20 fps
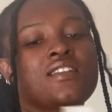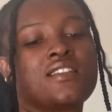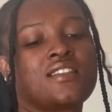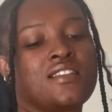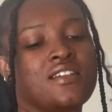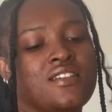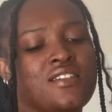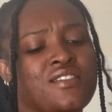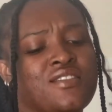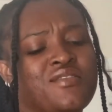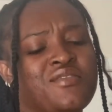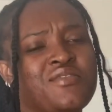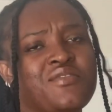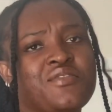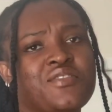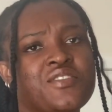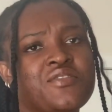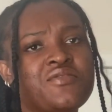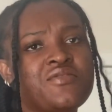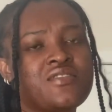the
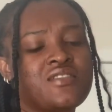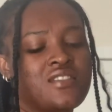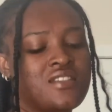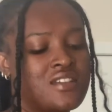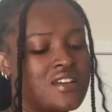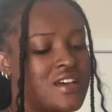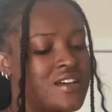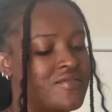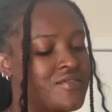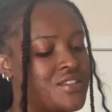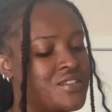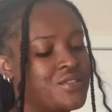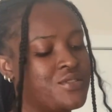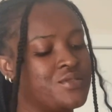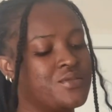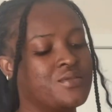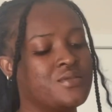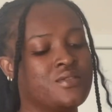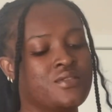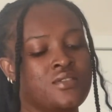Fifth
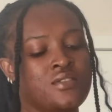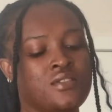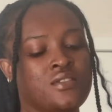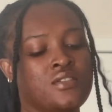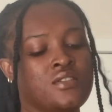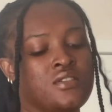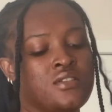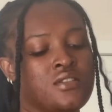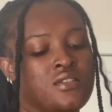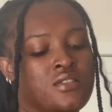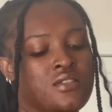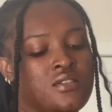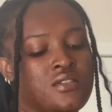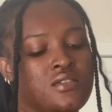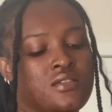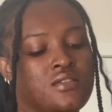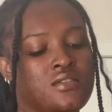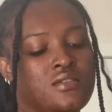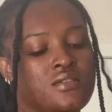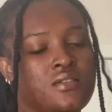Avenue.
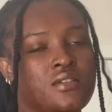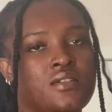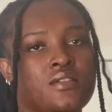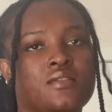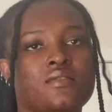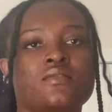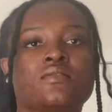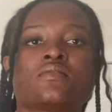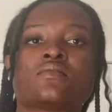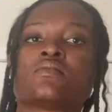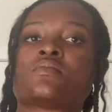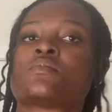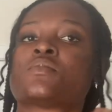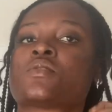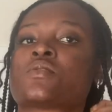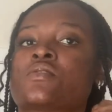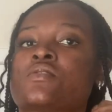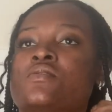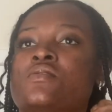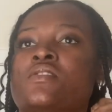So yes, I'm
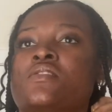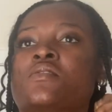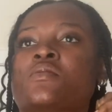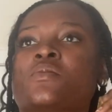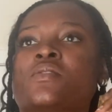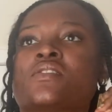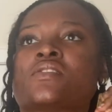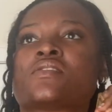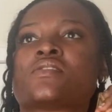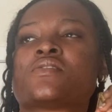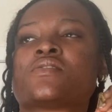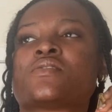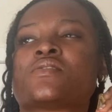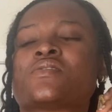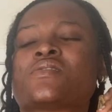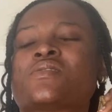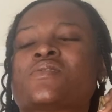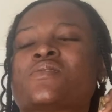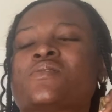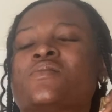going to anywhere serious,
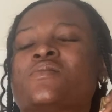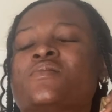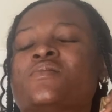so